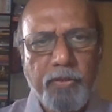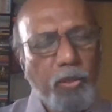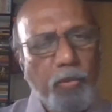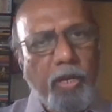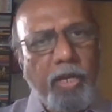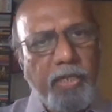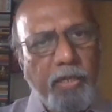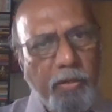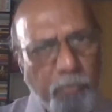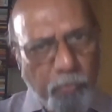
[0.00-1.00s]
So,
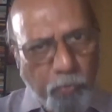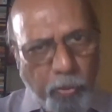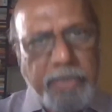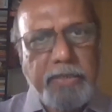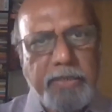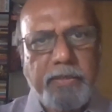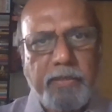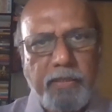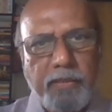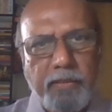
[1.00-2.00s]
under
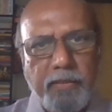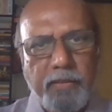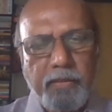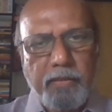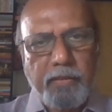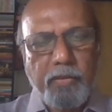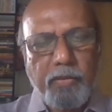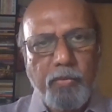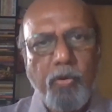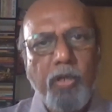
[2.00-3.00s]
YCC,
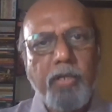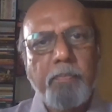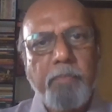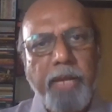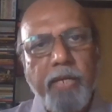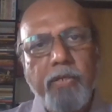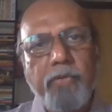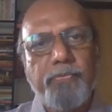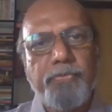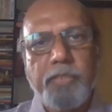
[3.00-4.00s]
what Bank
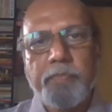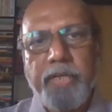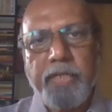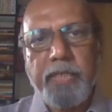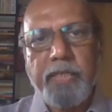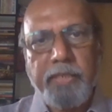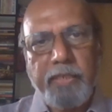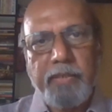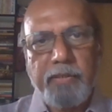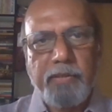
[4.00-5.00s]
of Japan
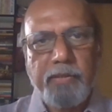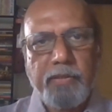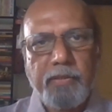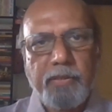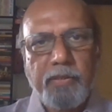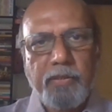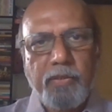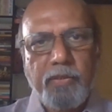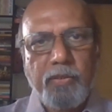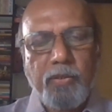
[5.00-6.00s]
did
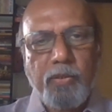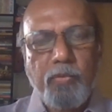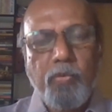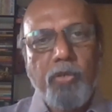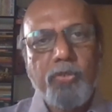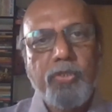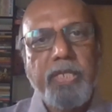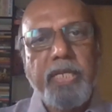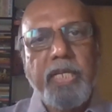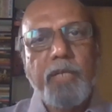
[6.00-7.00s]

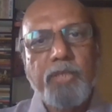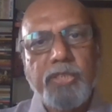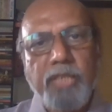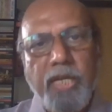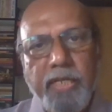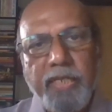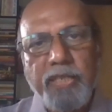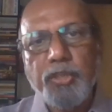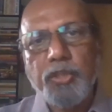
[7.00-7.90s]
was it was targeting